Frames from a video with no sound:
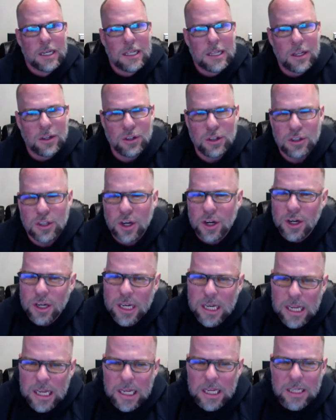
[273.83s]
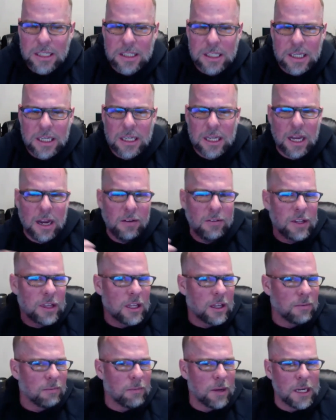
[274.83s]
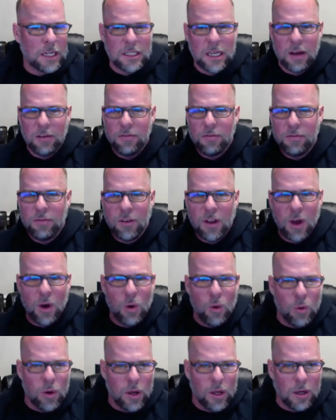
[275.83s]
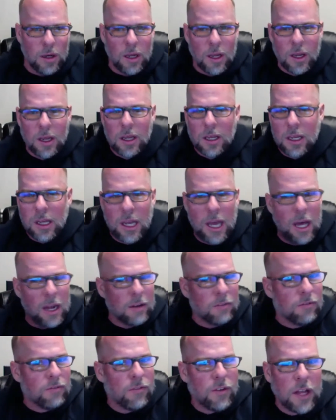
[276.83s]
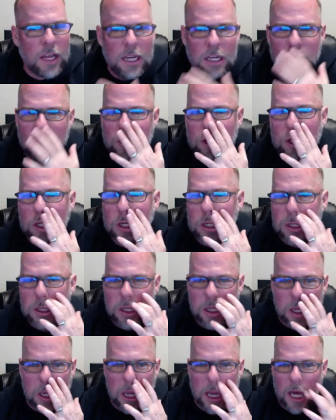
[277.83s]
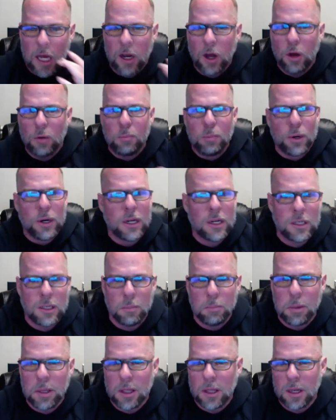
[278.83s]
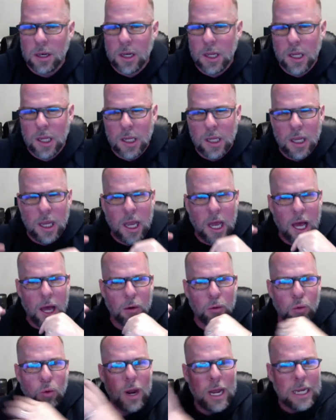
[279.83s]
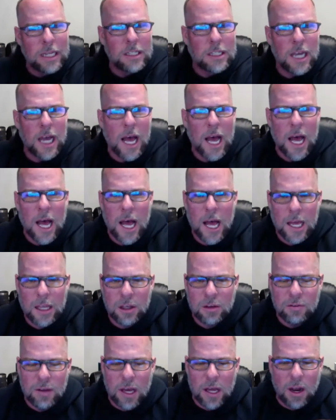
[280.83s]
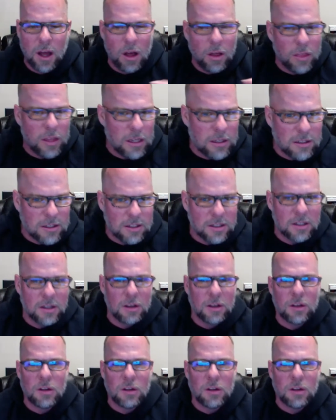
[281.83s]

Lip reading: they're just uneasy. Everything, money's not flowing. You got inflation, you got unpredictability, you got rates high, you've got all these